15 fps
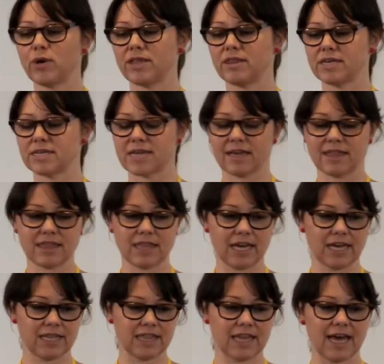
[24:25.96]
you with is I
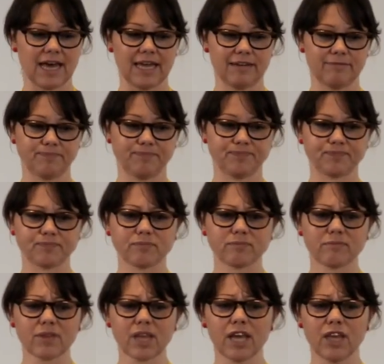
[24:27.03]
think that
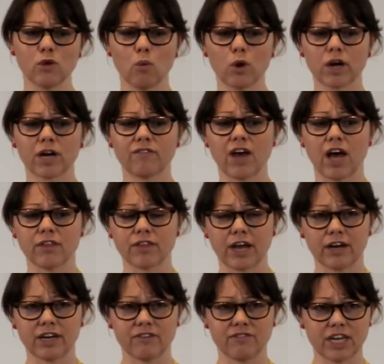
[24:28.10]
in the work of
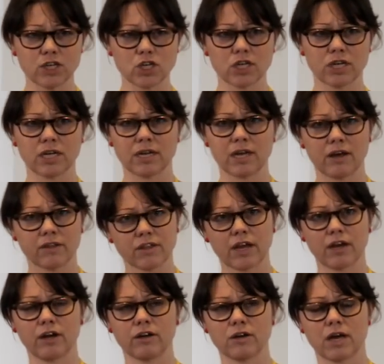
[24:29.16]
healthcare innovation and
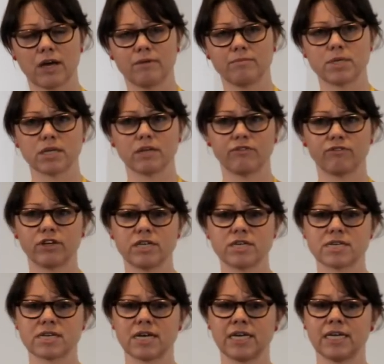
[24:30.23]
healthcare delivery
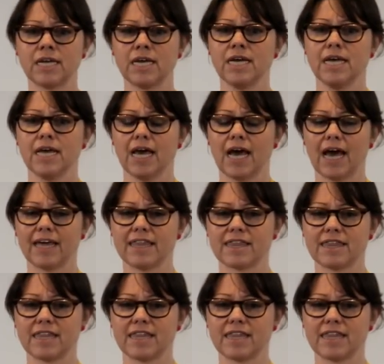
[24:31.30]
design, I